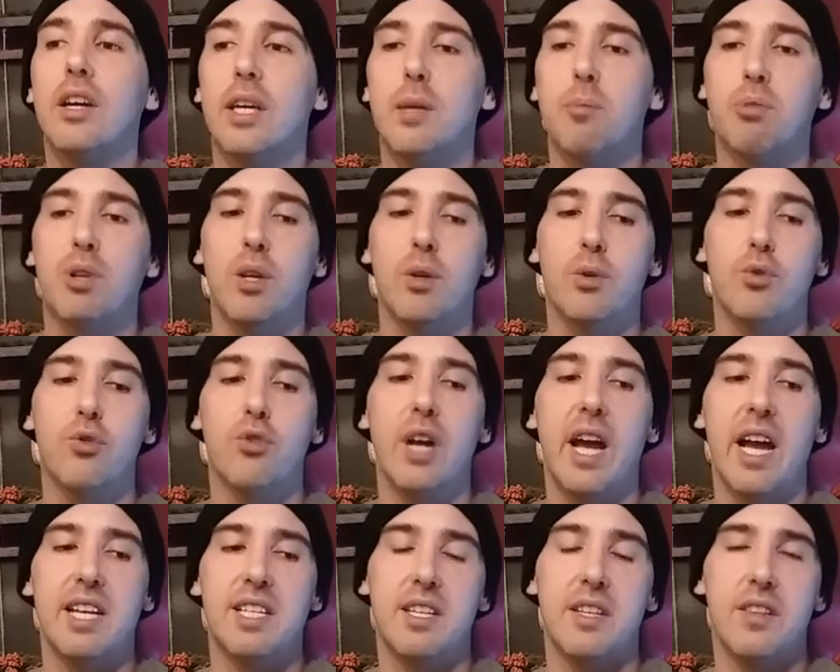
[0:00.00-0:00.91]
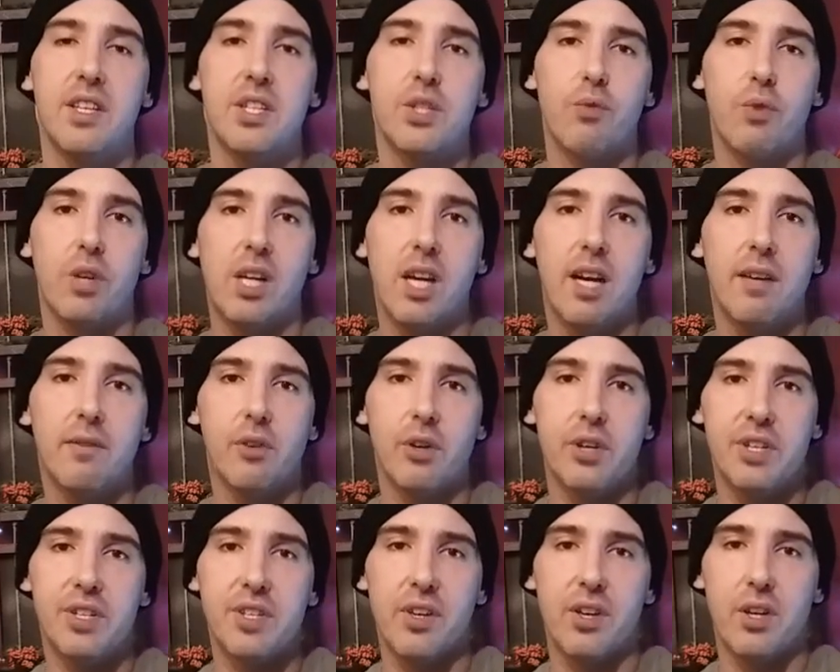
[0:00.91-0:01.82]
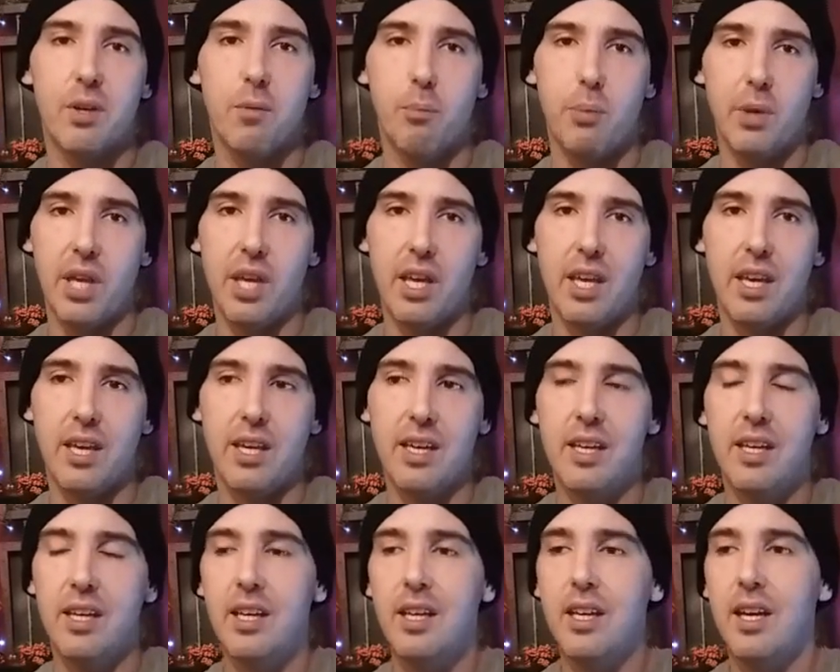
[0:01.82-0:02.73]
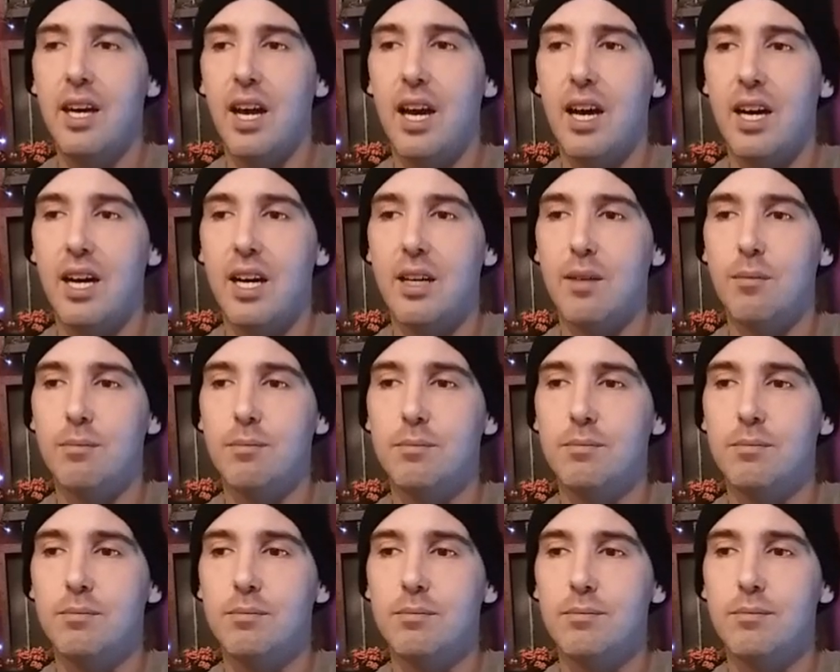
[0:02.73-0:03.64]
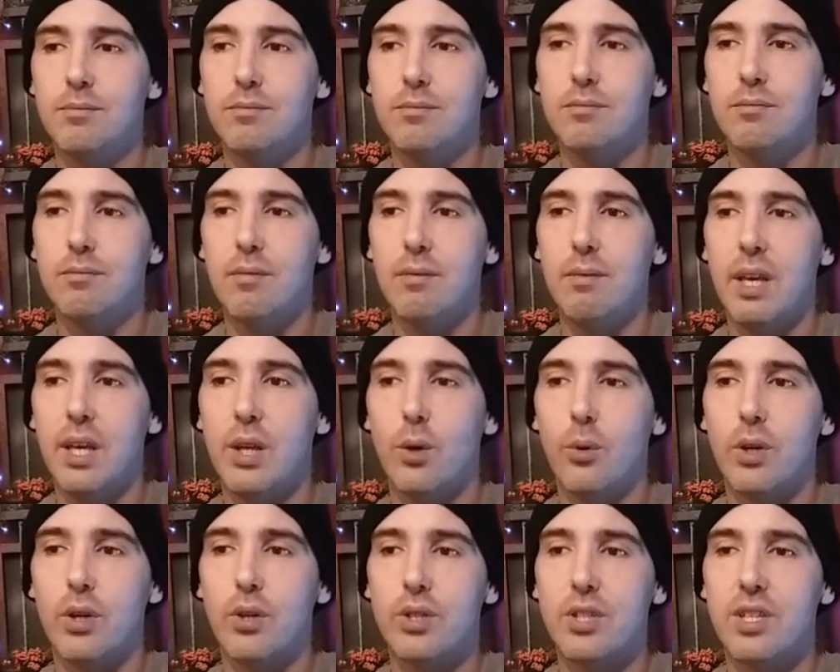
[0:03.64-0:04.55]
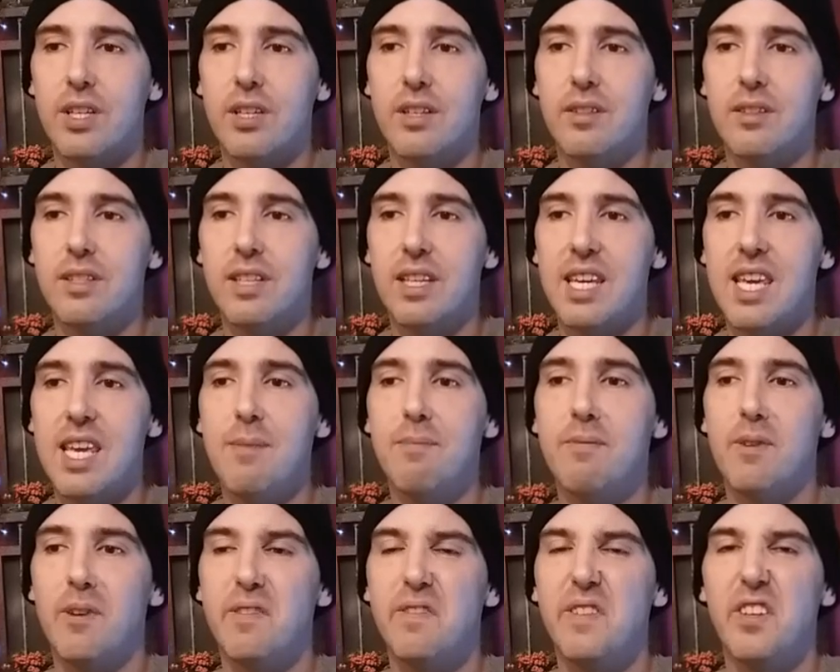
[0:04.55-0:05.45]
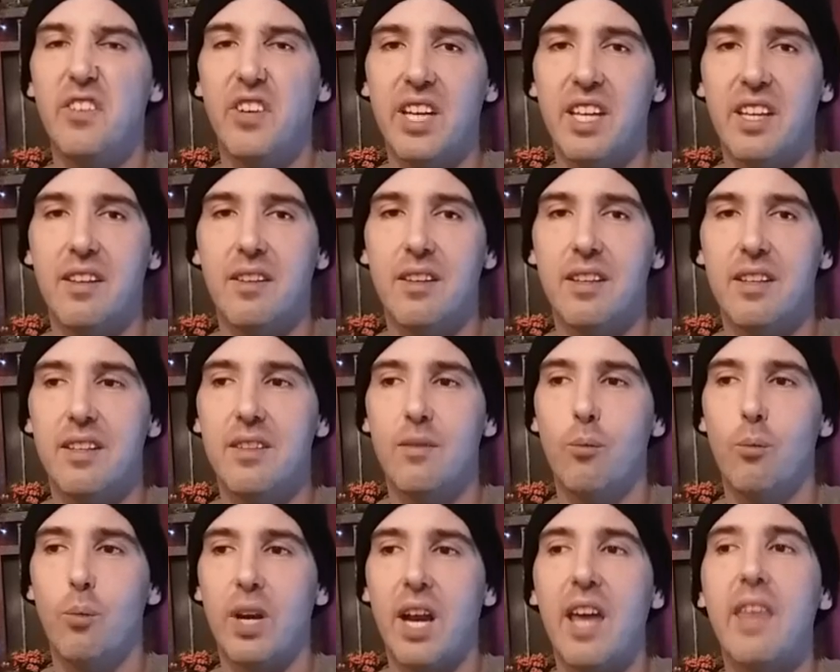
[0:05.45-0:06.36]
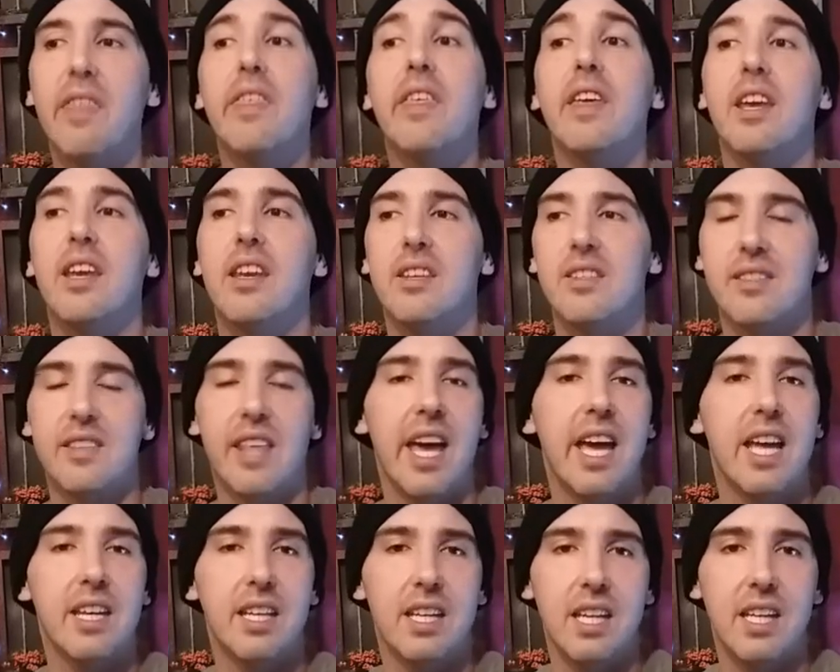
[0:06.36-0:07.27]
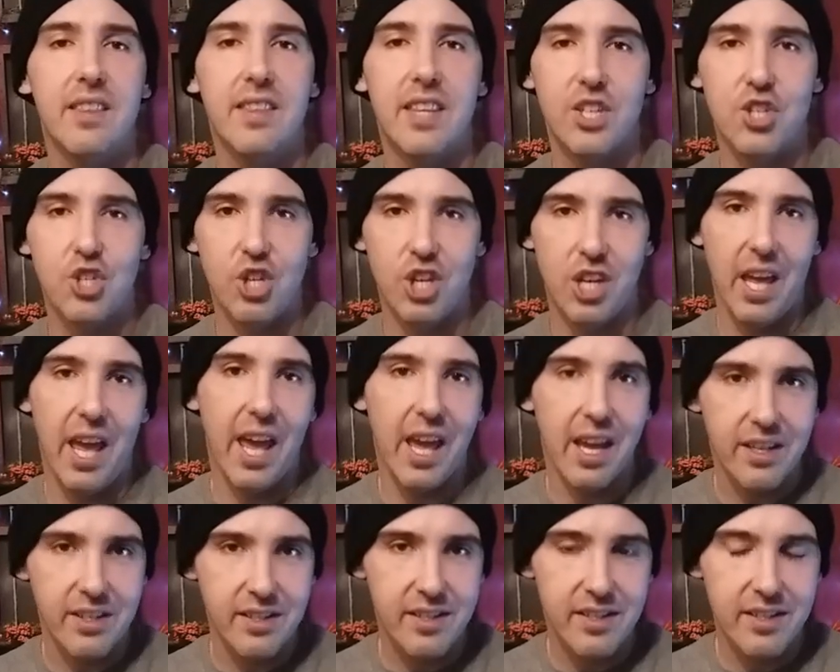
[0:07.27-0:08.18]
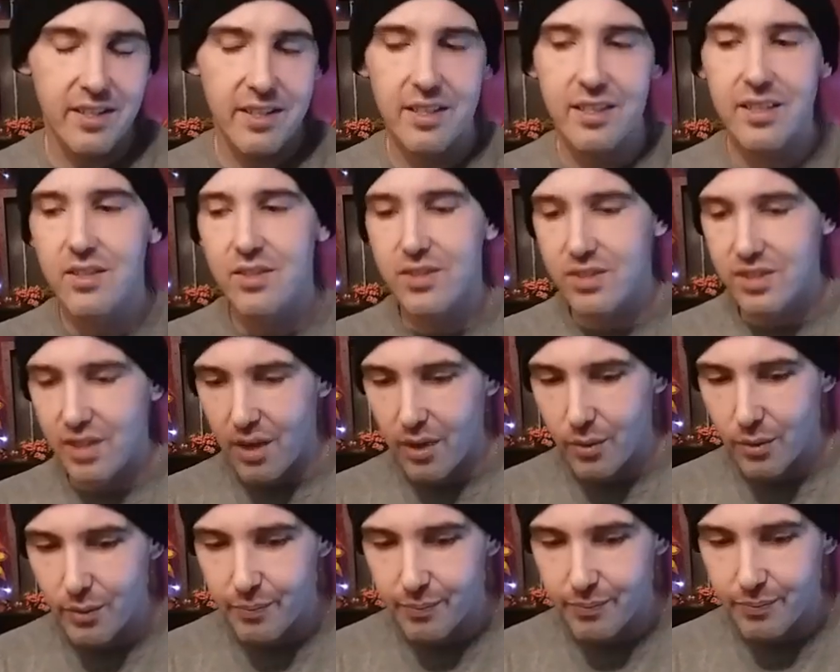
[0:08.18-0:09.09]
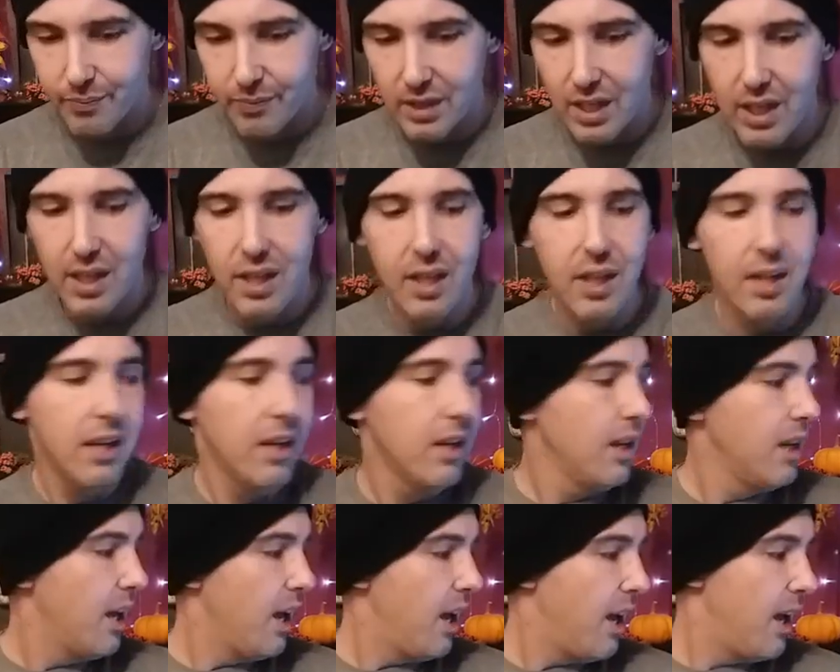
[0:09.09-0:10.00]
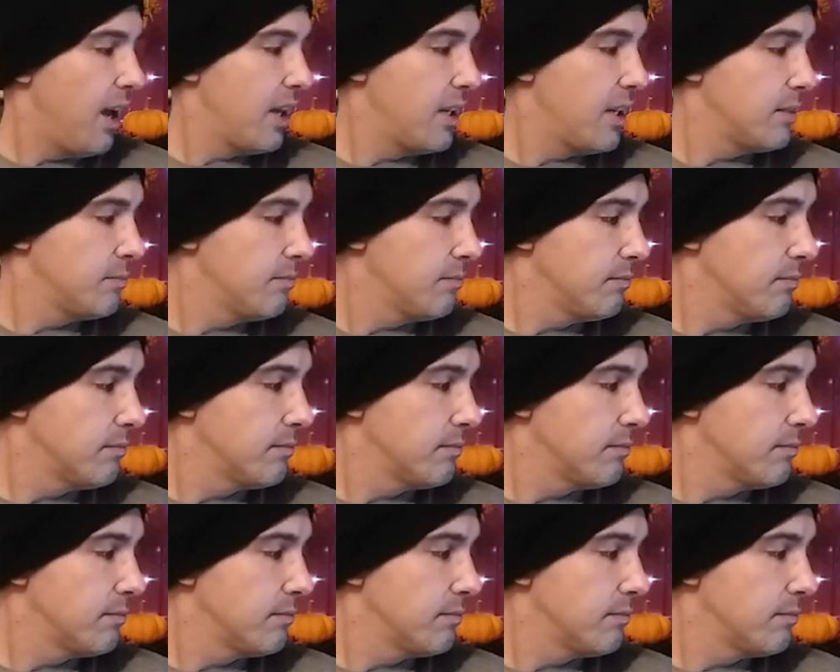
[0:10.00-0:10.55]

and protracted this recovery is going to be um, in order to, to keep fulfilling what I think is that need that she has. So, um,